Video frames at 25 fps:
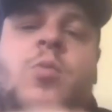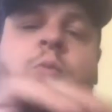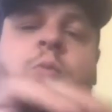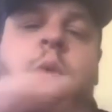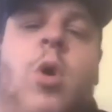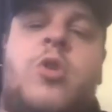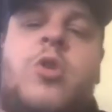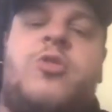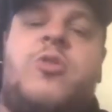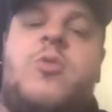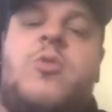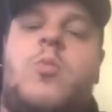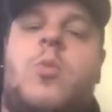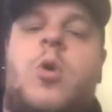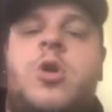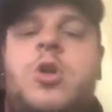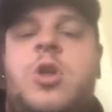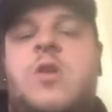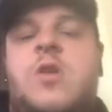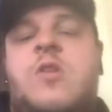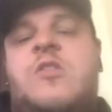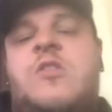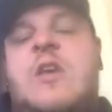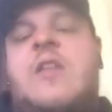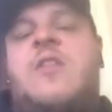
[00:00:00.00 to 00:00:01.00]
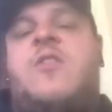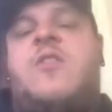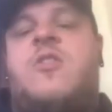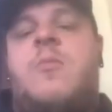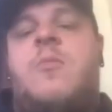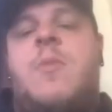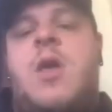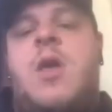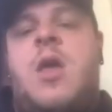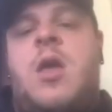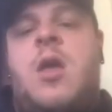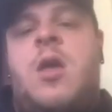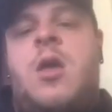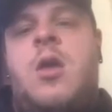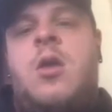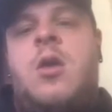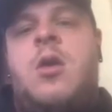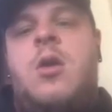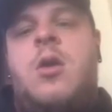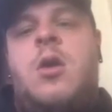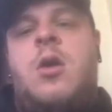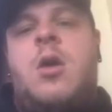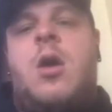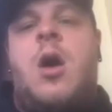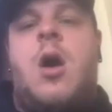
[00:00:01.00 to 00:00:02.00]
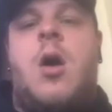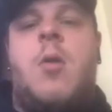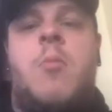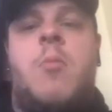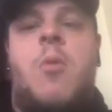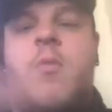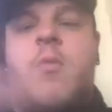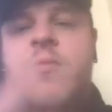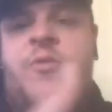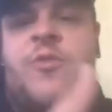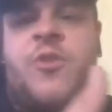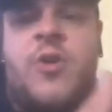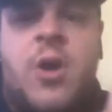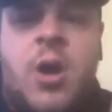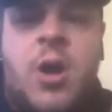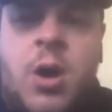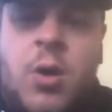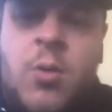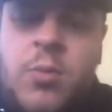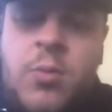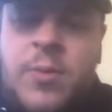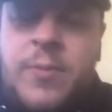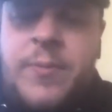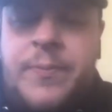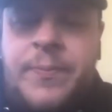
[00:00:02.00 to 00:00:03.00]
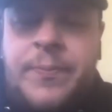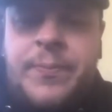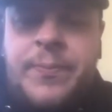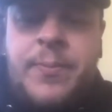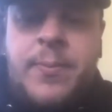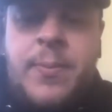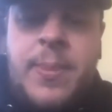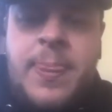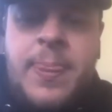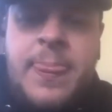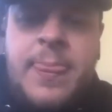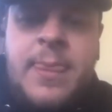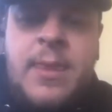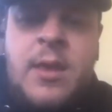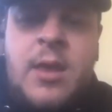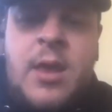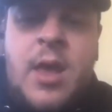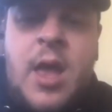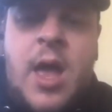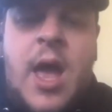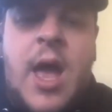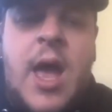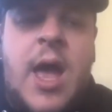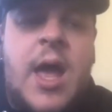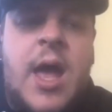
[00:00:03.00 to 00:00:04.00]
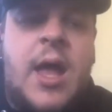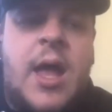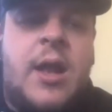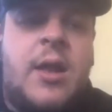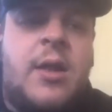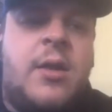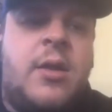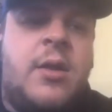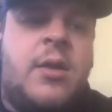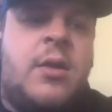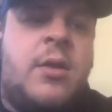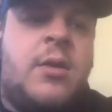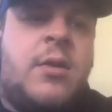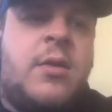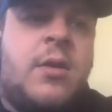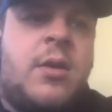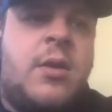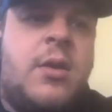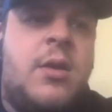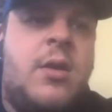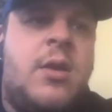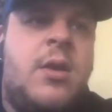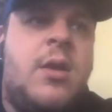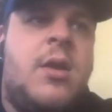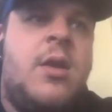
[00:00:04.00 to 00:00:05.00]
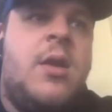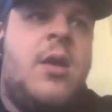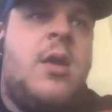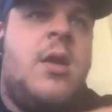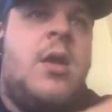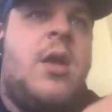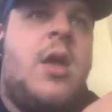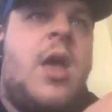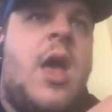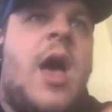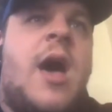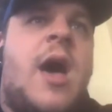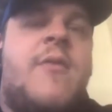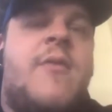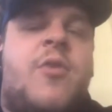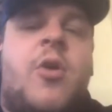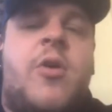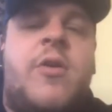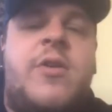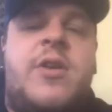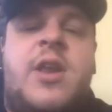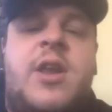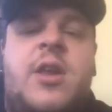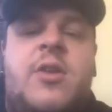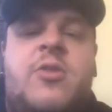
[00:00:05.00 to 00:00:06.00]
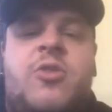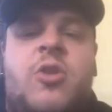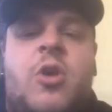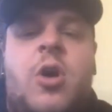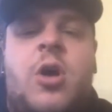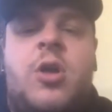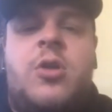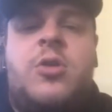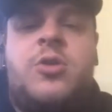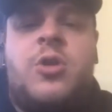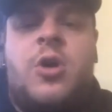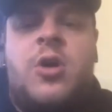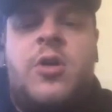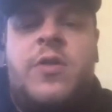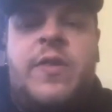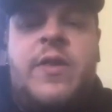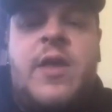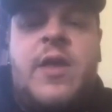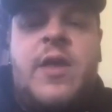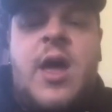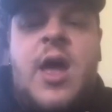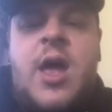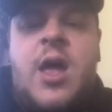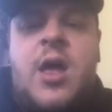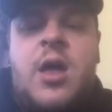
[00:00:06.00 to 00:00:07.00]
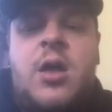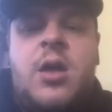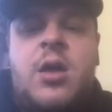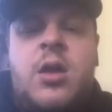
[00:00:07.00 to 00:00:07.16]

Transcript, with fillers: wasn't what you said to me a month ago. And I've already sort of done that.